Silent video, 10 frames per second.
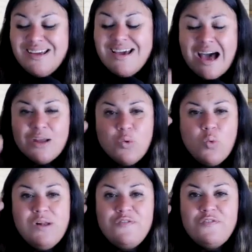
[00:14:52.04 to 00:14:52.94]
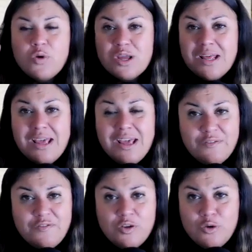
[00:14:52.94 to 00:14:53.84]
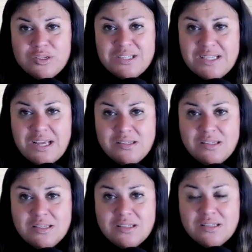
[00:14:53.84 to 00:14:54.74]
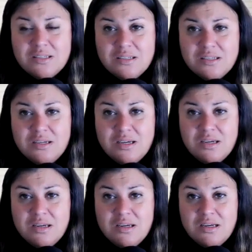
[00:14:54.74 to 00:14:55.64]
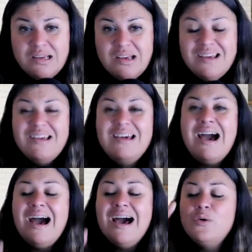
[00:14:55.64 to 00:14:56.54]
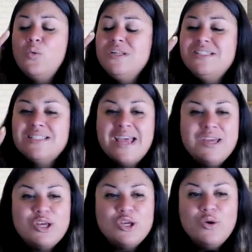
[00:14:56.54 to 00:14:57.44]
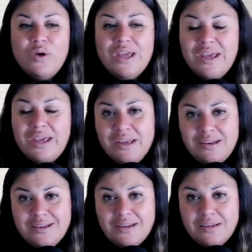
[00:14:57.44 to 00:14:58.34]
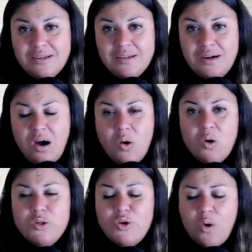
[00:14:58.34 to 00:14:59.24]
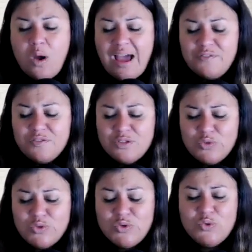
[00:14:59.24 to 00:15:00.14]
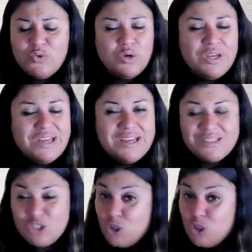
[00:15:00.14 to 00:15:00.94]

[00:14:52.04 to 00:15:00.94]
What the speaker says: God will forgive your sins. God will take you in. All you have to do is